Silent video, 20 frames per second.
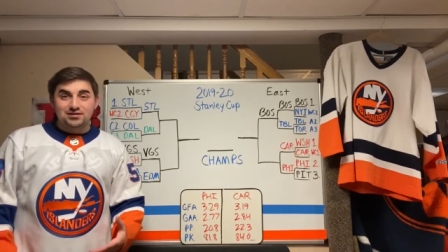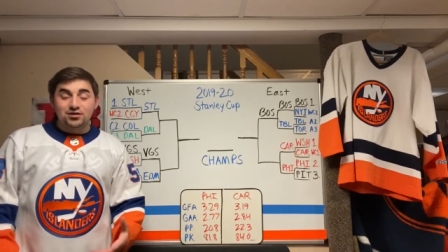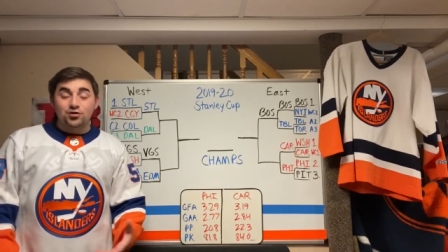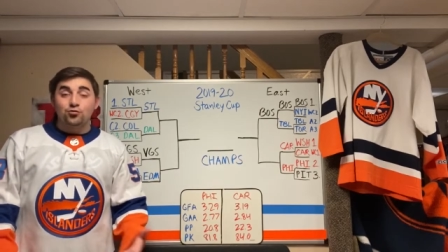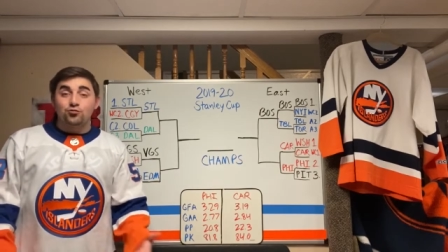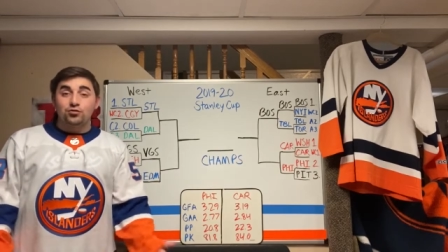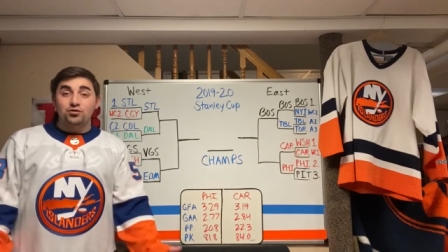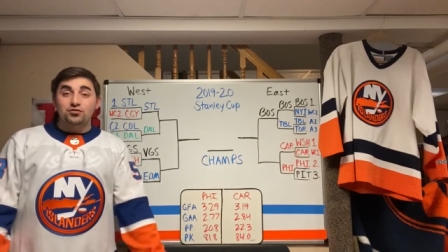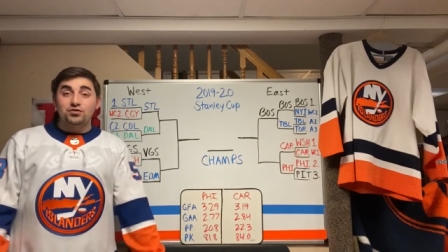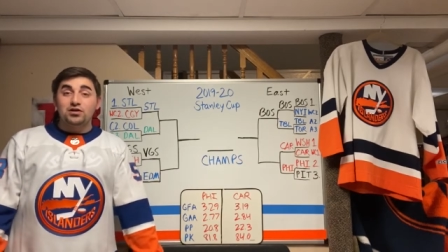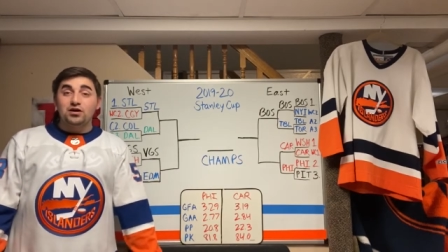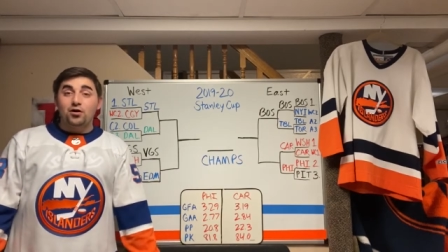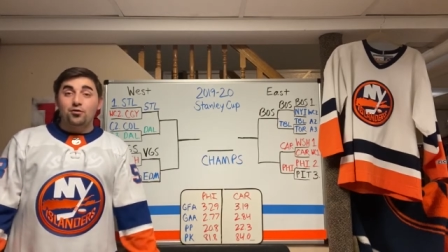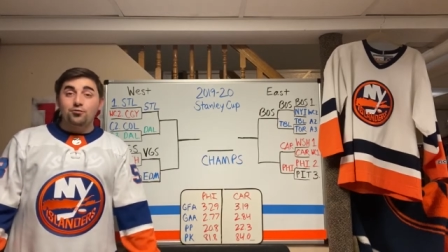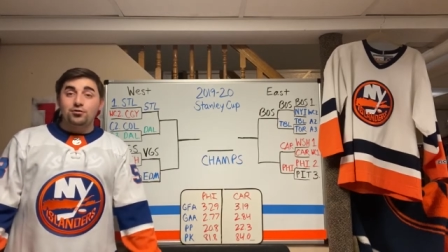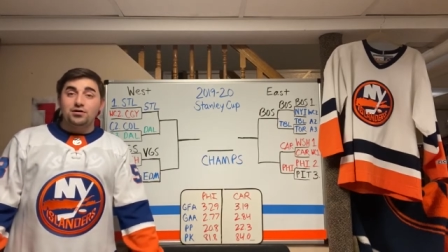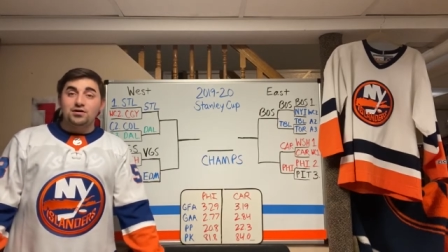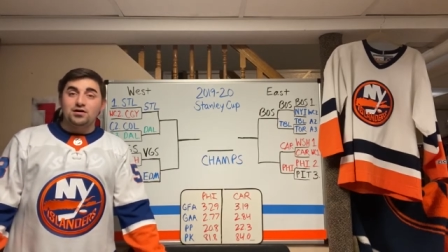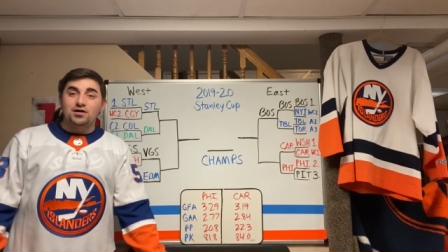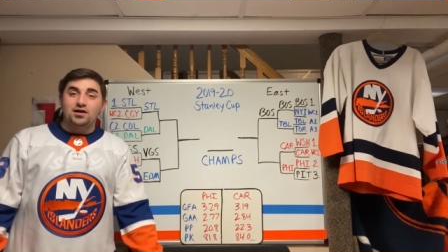you know, really
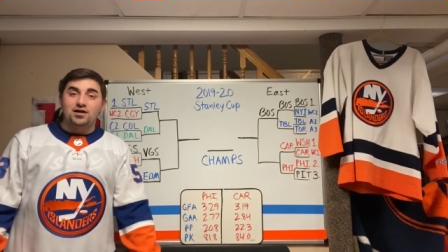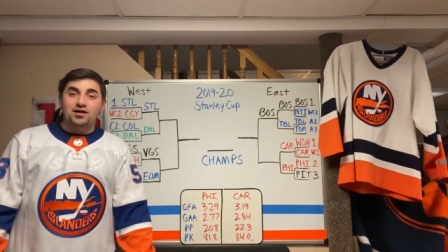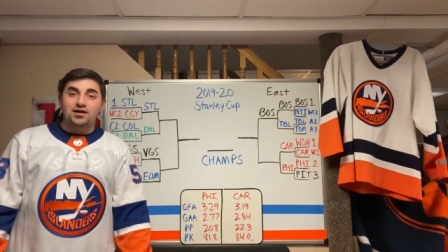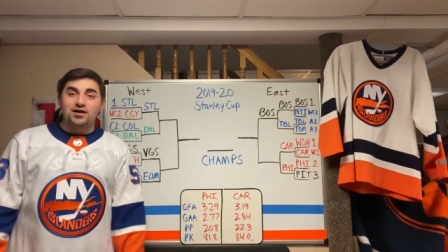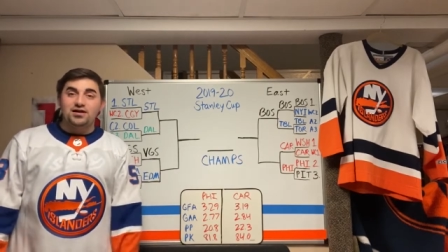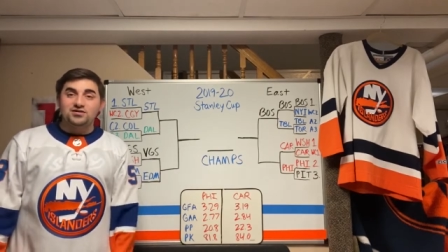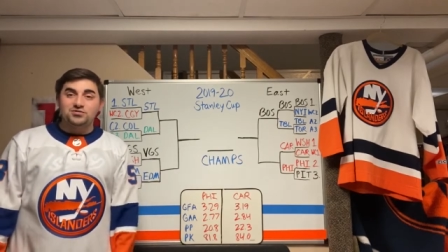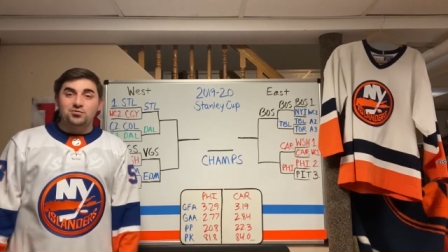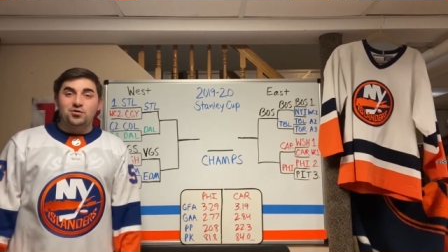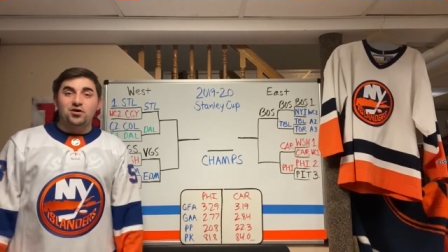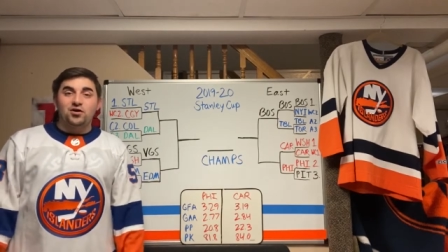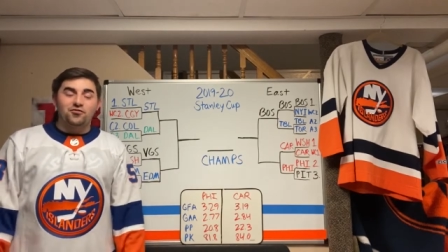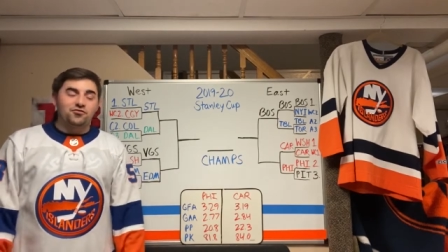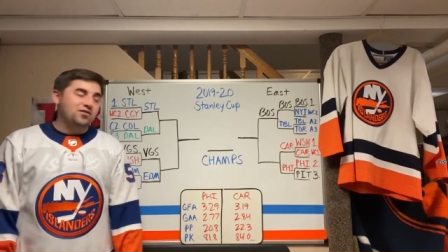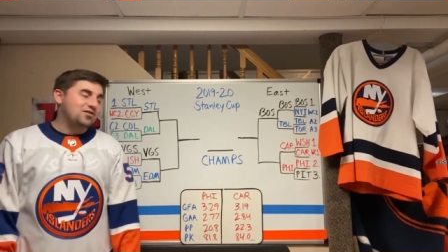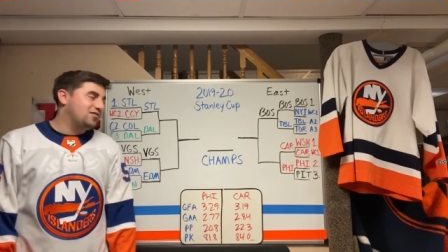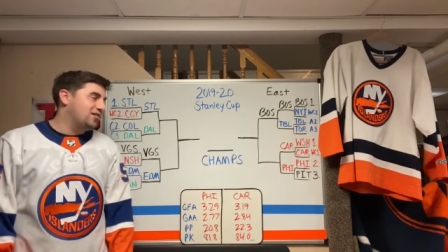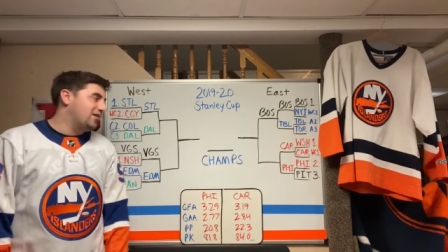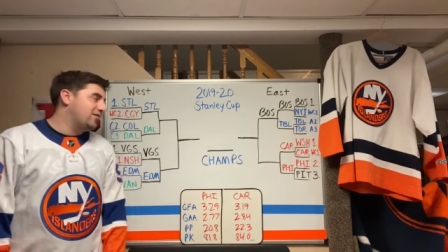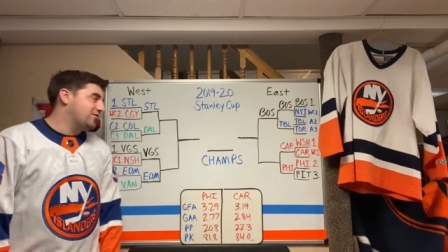going uh, as
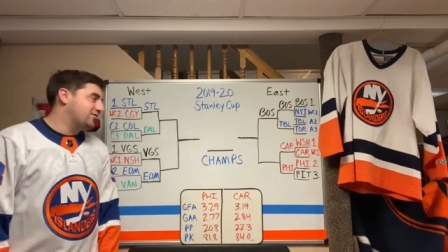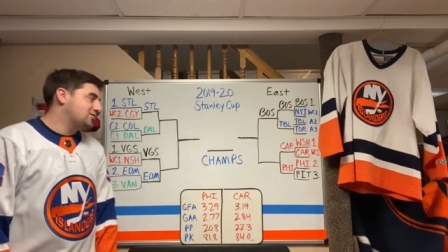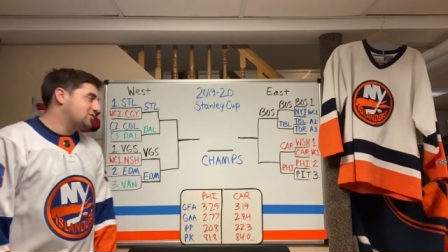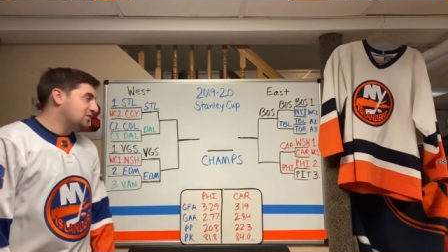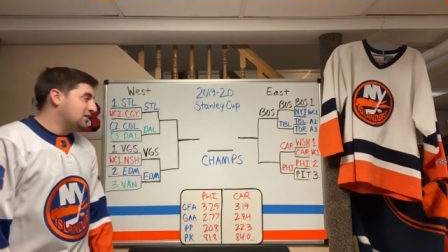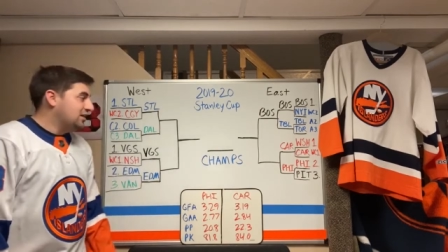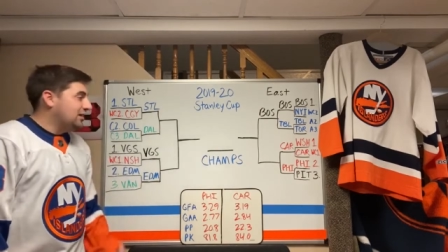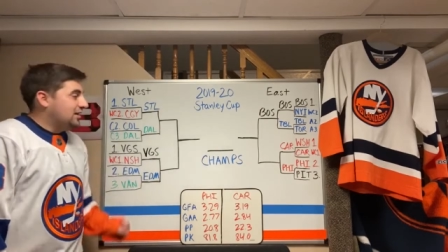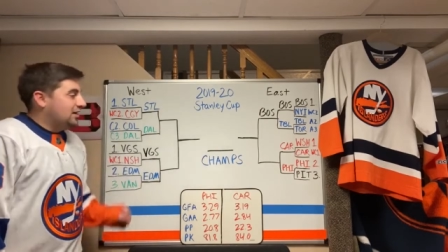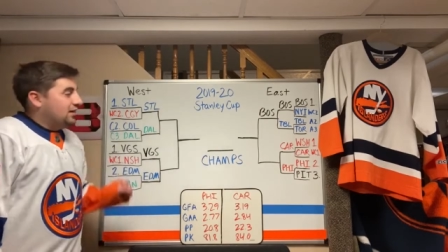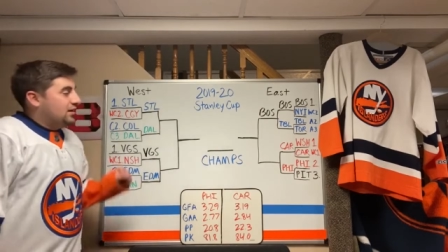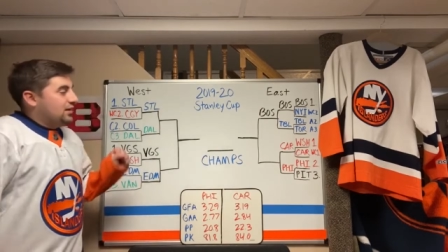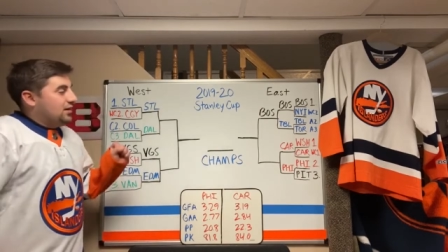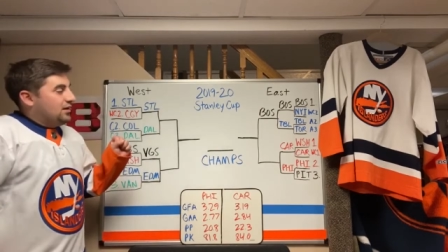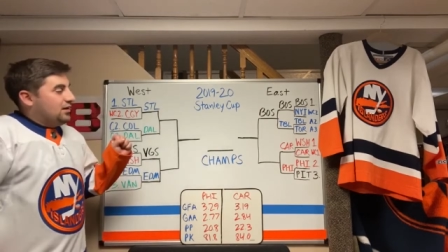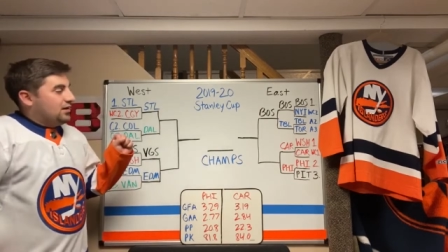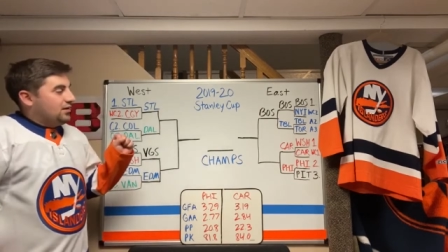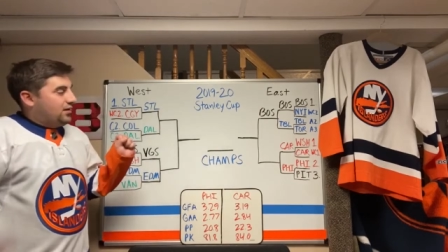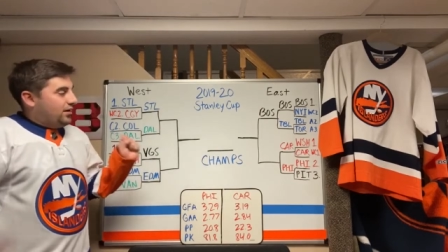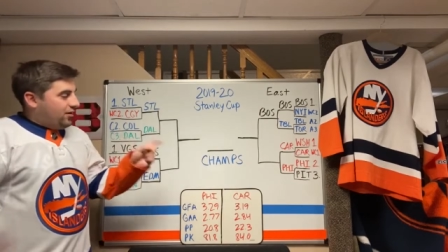playoff contenders.
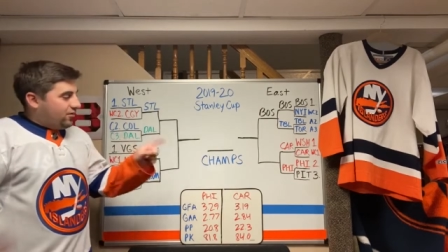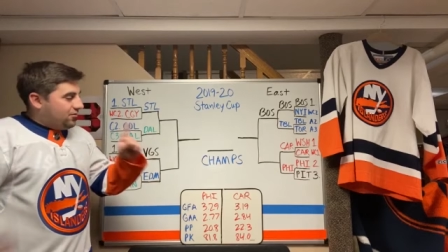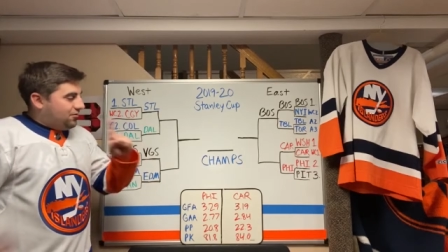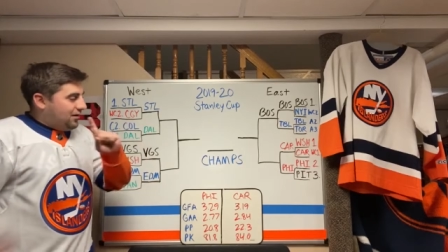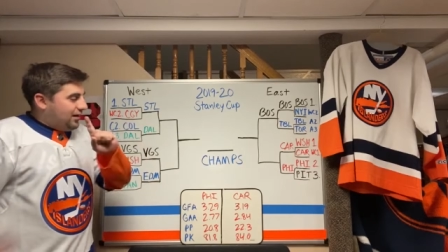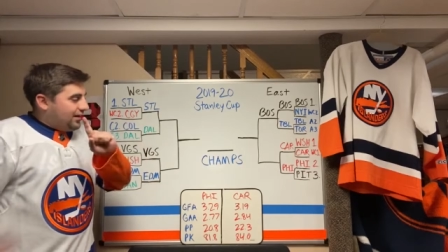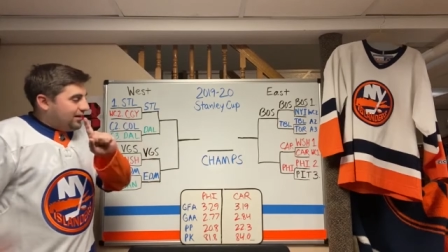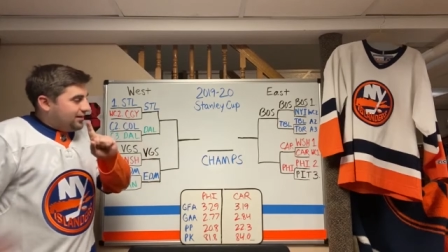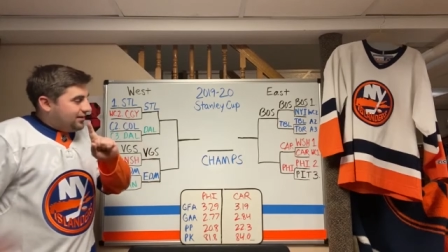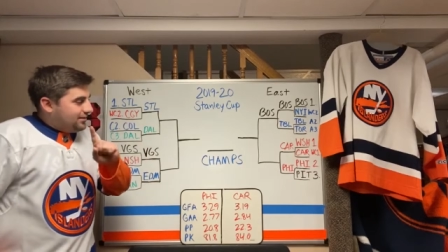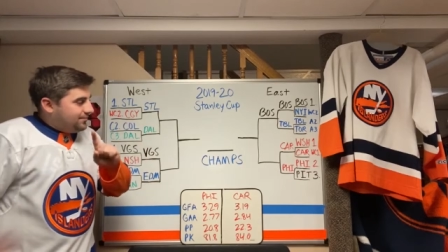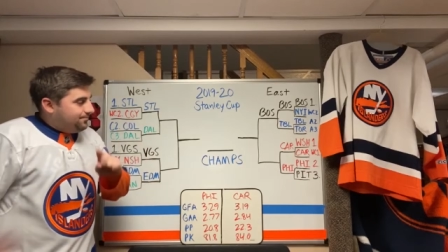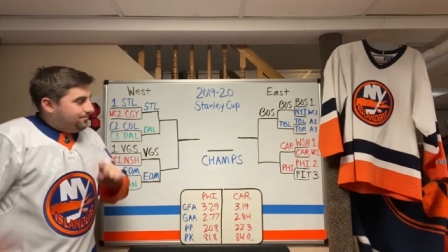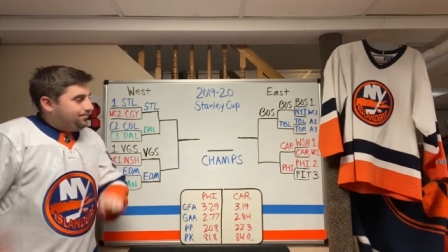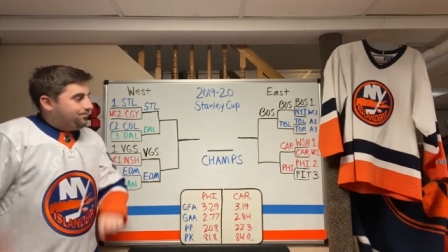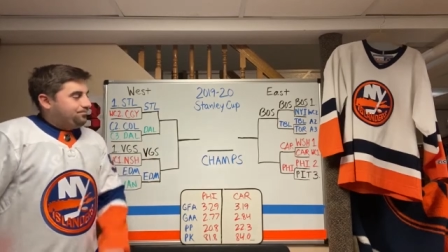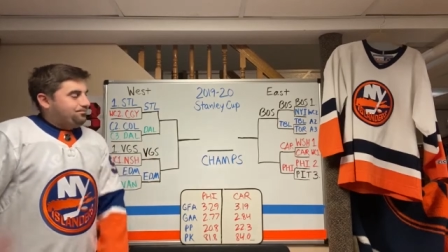Carolina,